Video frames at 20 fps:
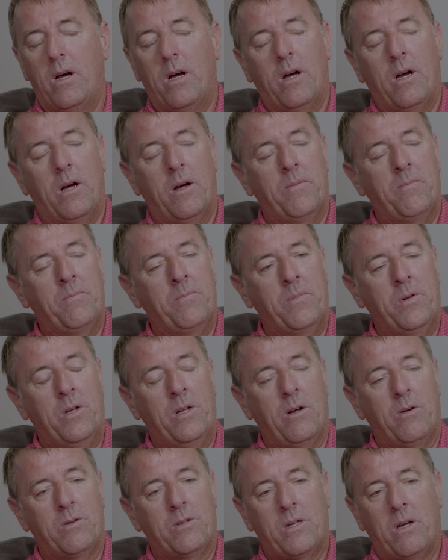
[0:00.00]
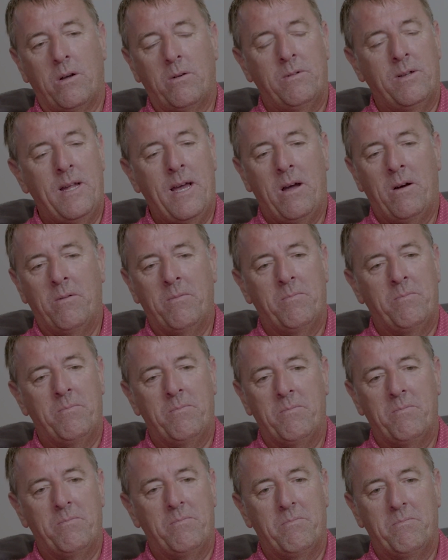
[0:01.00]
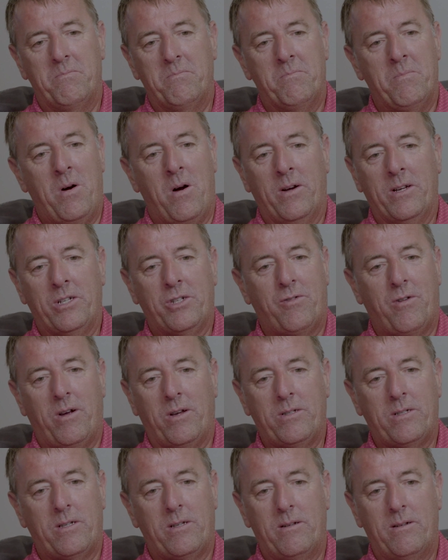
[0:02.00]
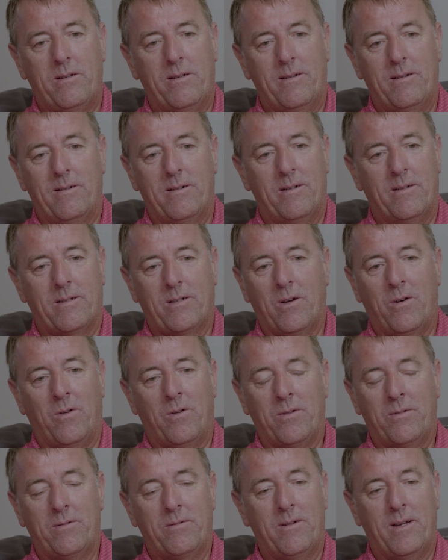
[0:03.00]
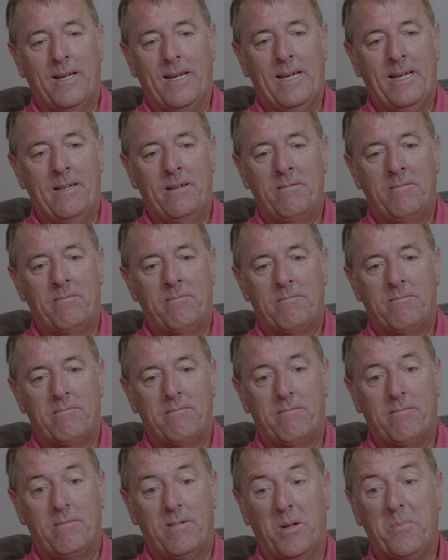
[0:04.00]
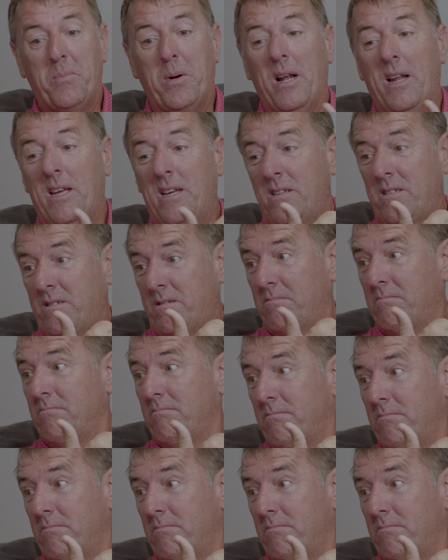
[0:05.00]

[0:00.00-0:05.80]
So now my trust has gone in the police,